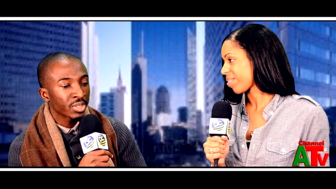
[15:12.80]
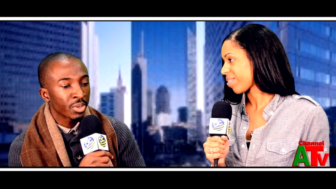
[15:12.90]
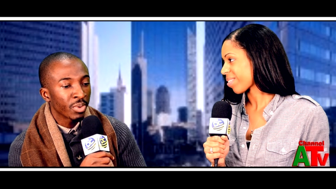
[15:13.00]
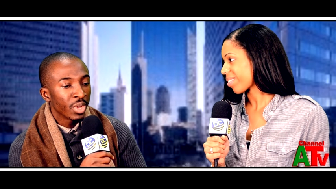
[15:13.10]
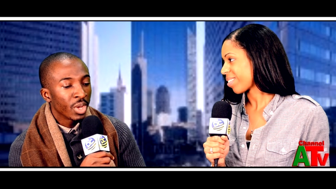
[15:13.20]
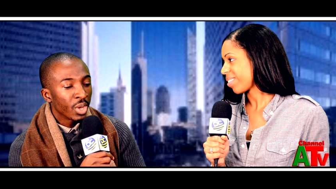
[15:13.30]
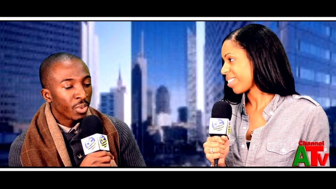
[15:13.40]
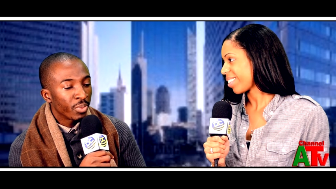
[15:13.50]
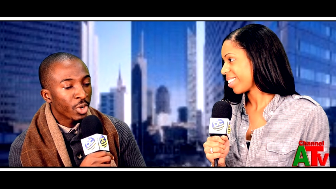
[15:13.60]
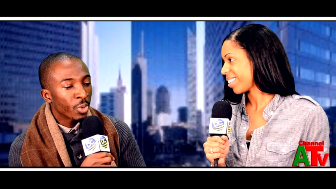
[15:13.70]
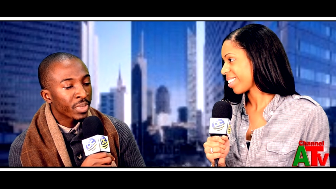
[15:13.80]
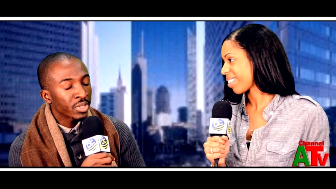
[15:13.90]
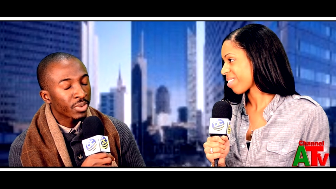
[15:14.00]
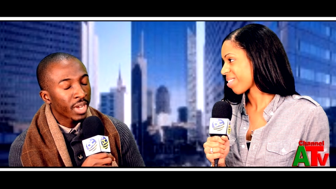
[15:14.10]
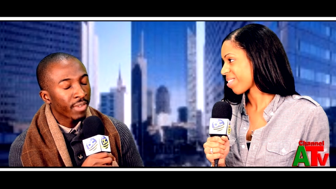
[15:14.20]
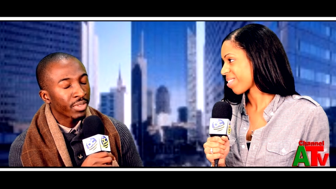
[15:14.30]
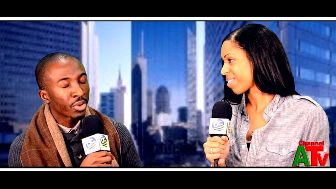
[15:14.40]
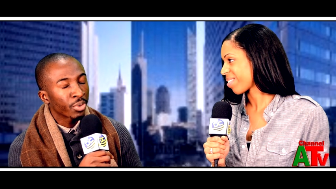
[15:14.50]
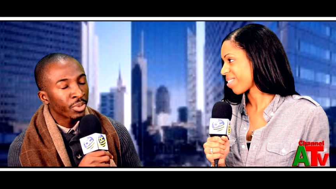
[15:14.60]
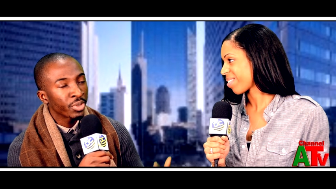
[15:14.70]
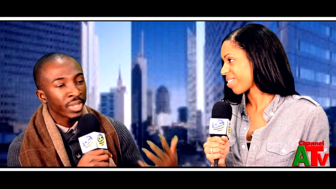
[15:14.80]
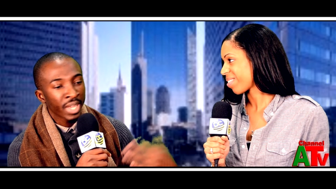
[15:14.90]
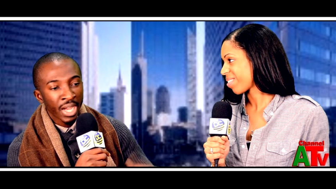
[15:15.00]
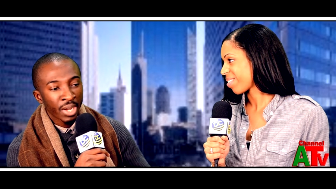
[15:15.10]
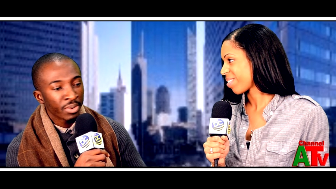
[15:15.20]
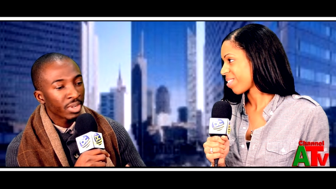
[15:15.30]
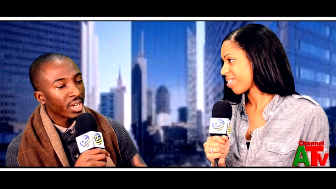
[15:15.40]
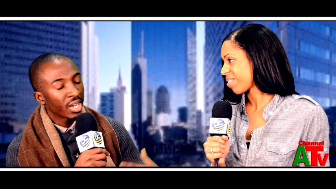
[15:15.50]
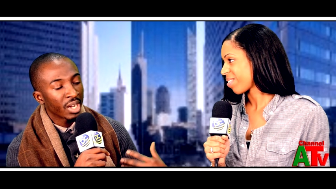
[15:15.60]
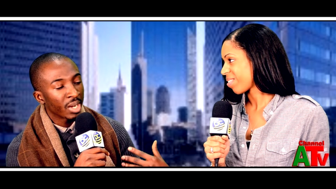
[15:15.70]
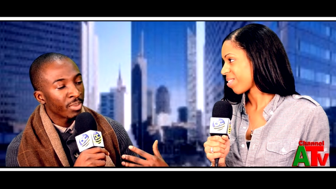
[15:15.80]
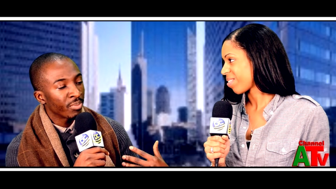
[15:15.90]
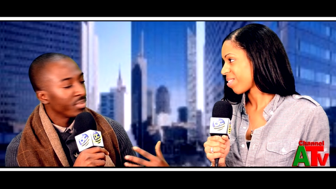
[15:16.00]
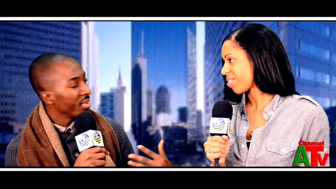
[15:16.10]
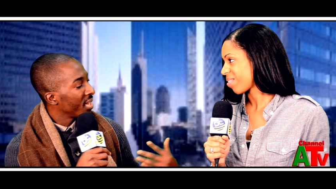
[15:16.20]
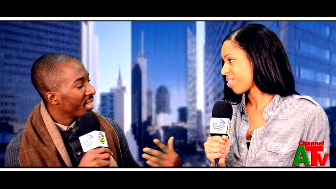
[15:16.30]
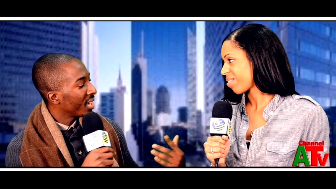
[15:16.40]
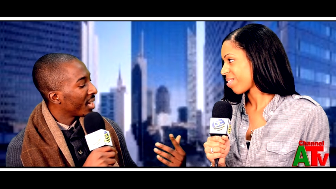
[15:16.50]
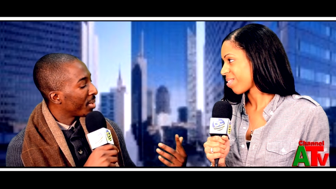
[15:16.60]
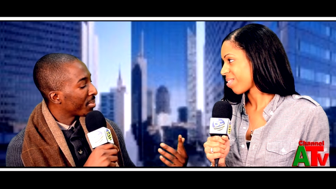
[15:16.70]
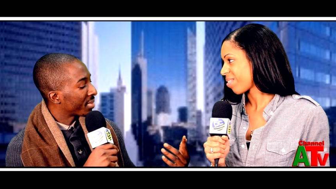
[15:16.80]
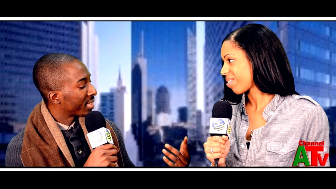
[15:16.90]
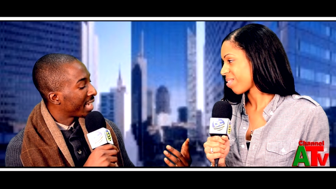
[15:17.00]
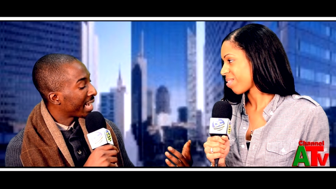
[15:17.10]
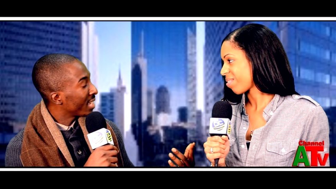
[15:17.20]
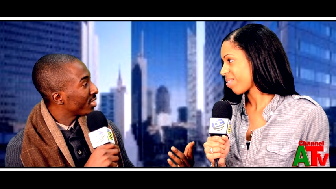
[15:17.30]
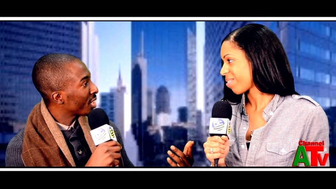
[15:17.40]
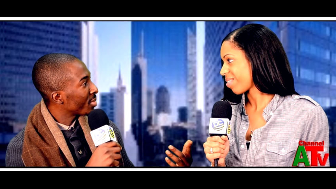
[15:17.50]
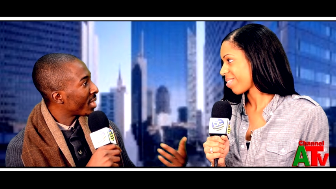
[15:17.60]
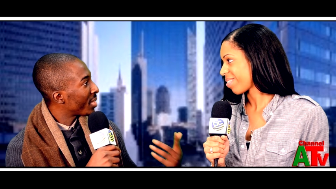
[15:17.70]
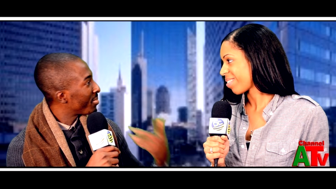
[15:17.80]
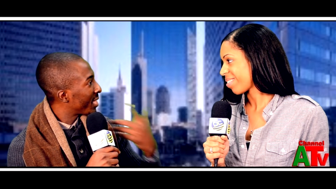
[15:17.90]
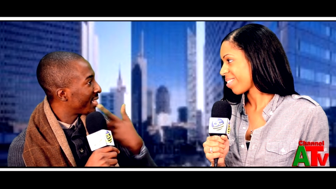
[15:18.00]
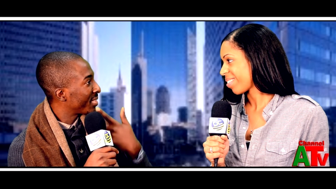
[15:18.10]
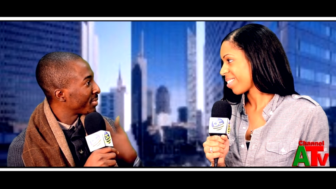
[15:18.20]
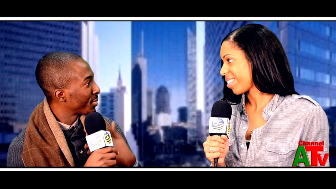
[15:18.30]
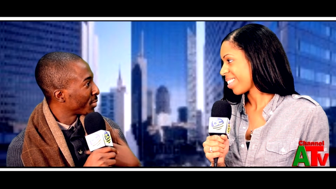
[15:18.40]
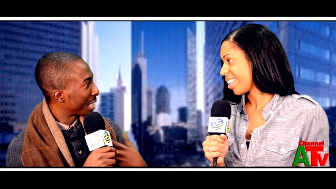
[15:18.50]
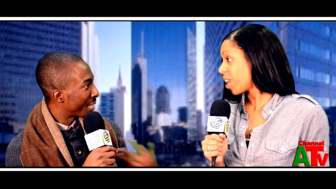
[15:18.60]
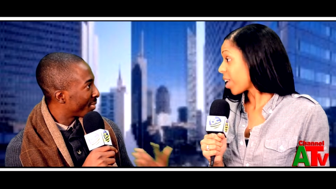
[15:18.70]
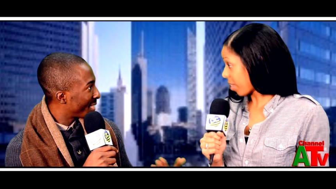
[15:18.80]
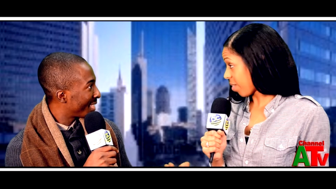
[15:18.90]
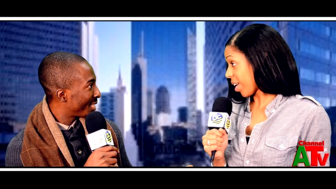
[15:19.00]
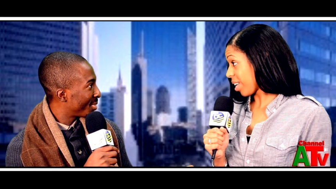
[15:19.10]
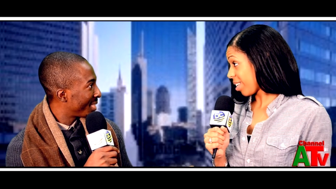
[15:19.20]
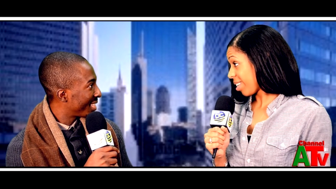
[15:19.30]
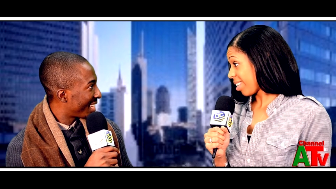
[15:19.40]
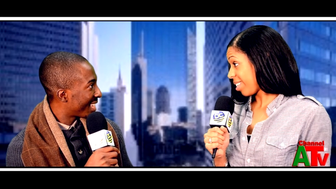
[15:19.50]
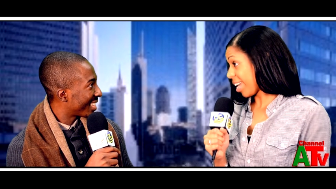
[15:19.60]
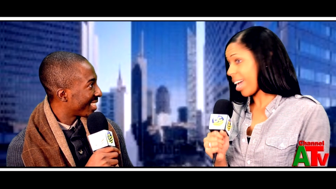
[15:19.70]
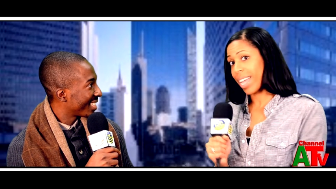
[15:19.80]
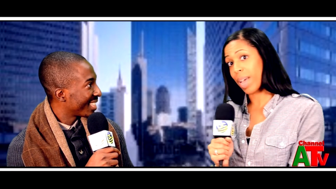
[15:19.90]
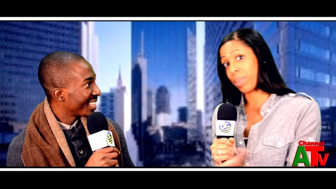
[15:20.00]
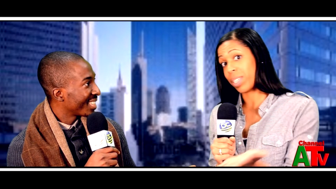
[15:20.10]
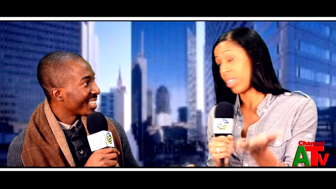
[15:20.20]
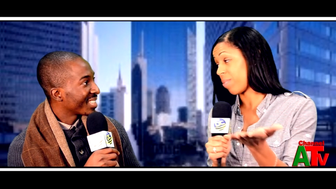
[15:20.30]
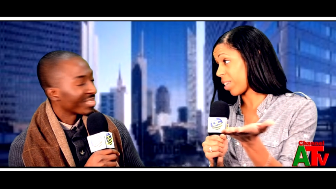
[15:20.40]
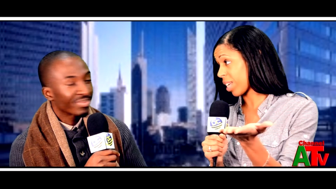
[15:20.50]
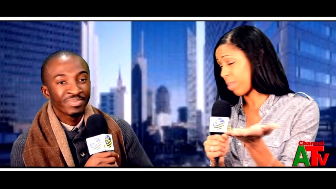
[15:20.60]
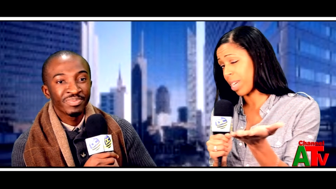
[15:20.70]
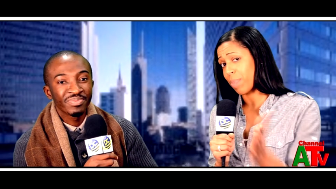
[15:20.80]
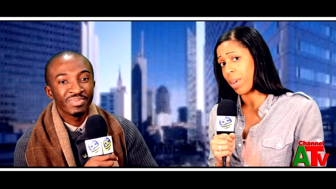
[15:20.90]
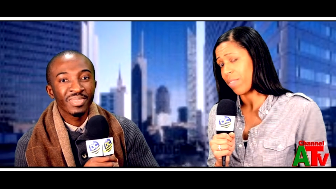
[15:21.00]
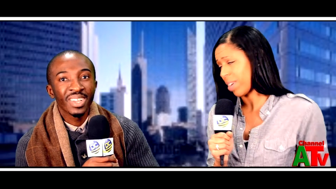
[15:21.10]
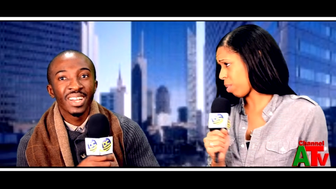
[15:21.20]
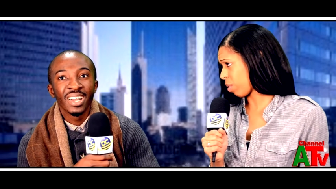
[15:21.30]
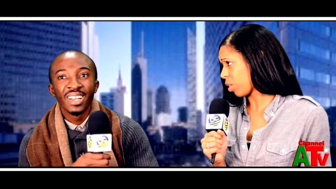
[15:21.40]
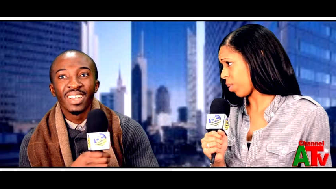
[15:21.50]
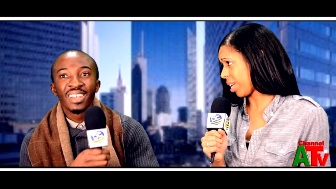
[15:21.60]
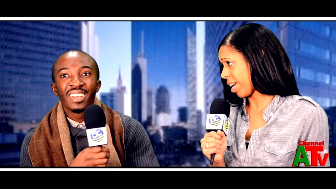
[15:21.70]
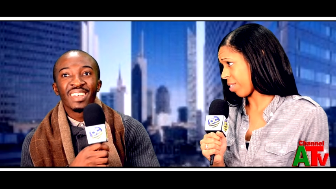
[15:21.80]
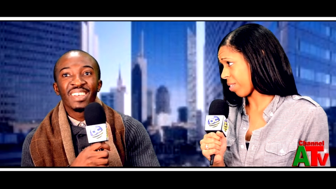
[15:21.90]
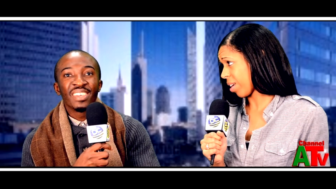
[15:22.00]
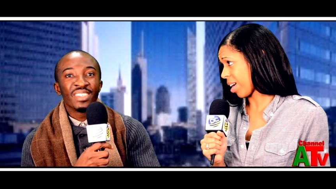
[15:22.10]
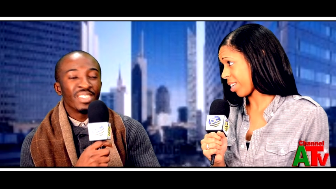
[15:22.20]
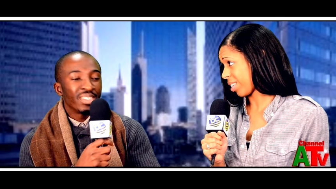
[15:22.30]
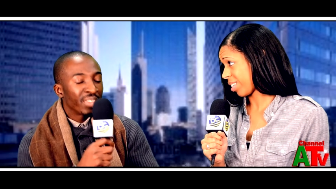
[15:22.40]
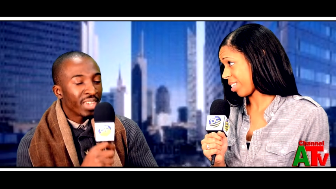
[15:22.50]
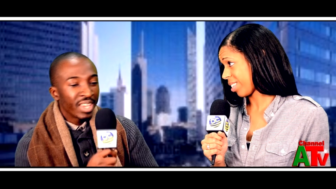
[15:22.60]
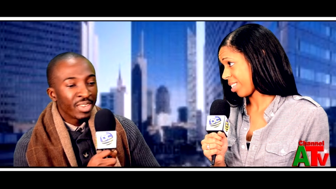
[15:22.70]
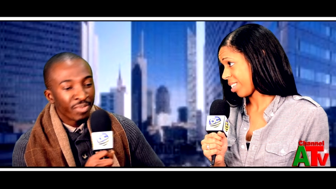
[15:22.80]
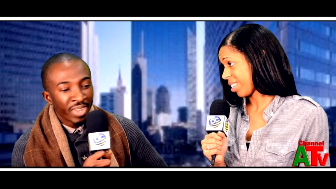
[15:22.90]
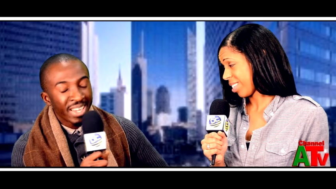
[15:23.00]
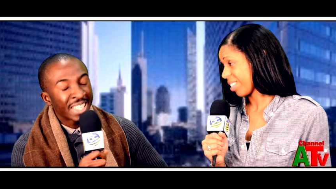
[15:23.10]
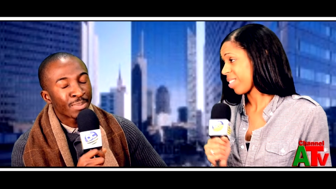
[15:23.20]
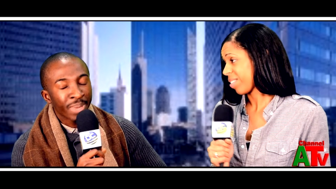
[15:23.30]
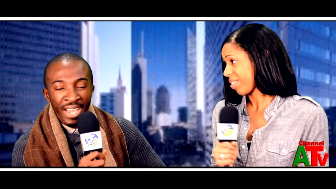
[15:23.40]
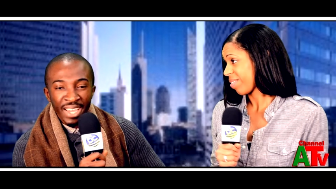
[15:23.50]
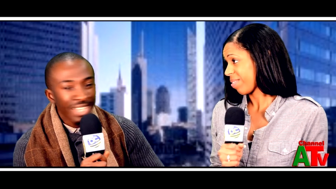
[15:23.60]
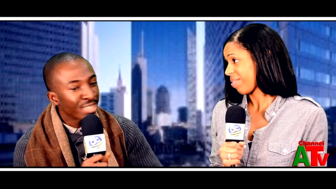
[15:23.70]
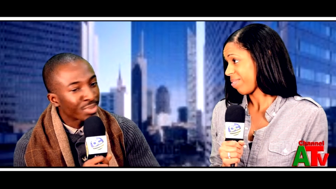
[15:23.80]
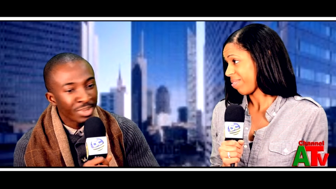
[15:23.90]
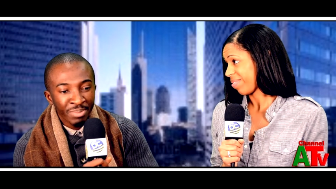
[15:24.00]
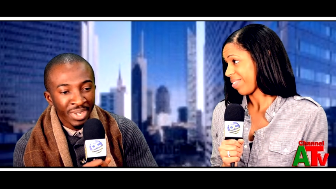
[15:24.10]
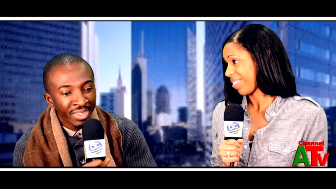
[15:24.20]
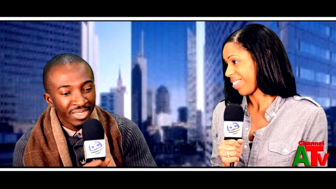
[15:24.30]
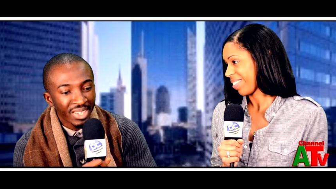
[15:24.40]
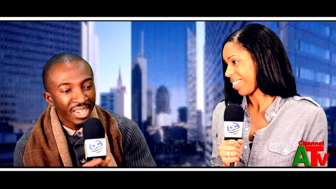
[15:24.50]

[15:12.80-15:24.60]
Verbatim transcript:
Speaker 1: So we're hoping to have the community out. Can I talk about my...
Speaker 2: yeah, the event? Yeah, please. The event coming up on February 28th, correct?
Speaker 1: The event is Black History Month.